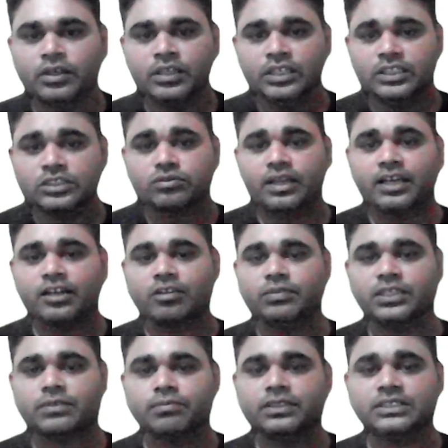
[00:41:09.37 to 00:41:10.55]
So,
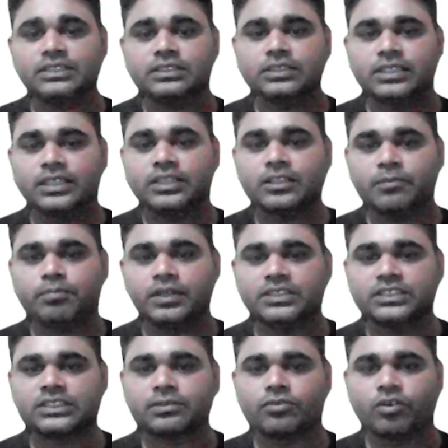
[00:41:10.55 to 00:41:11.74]
aerobic means in the
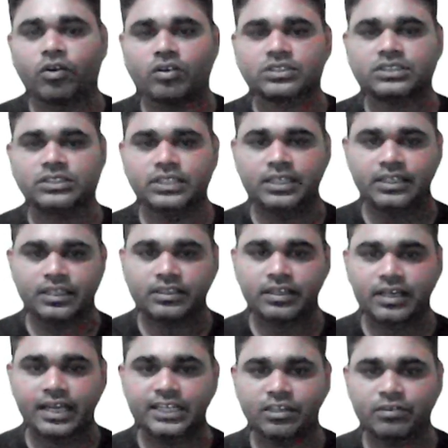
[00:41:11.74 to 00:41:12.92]
presence of the oxygen and the
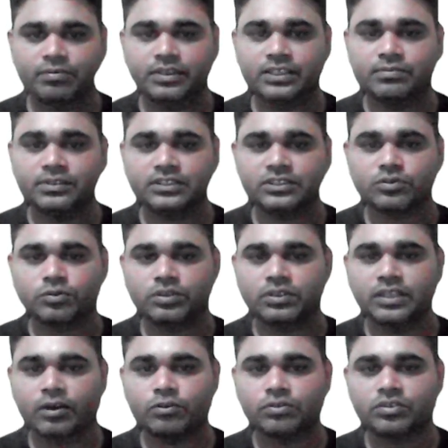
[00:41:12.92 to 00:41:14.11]
anaerobic means
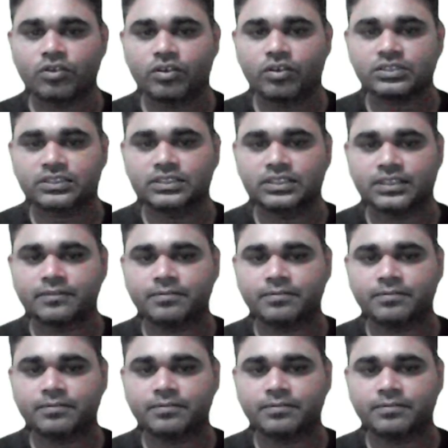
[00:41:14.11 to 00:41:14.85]
without oxygen.